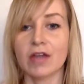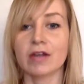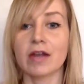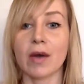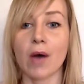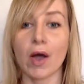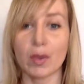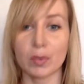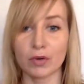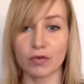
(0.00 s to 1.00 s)
Now I
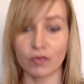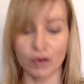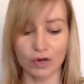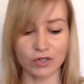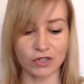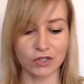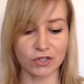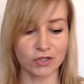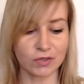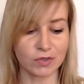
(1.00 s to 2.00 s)
prefer to
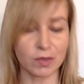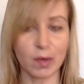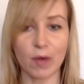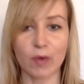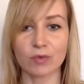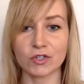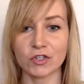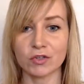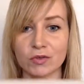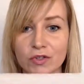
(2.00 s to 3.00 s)
use about
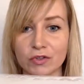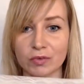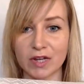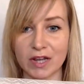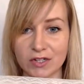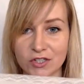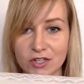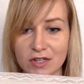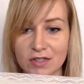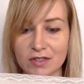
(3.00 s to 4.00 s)
2 to 3
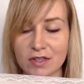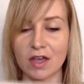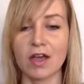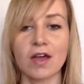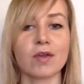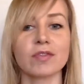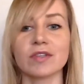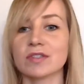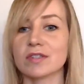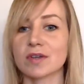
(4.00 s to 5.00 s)
inches.
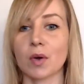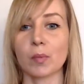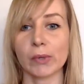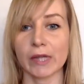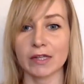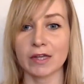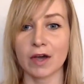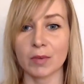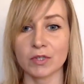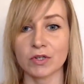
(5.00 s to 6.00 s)
This is completely
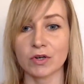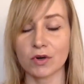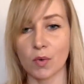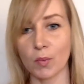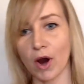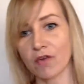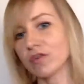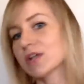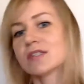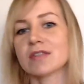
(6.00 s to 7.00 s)
up to your own
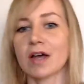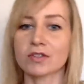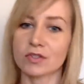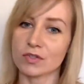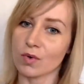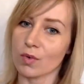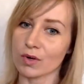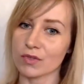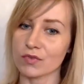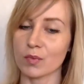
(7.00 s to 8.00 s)
preference. That's just what
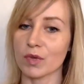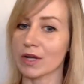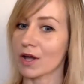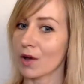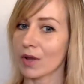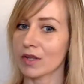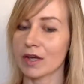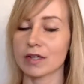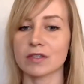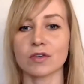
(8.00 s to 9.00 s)
works for me and how I like it.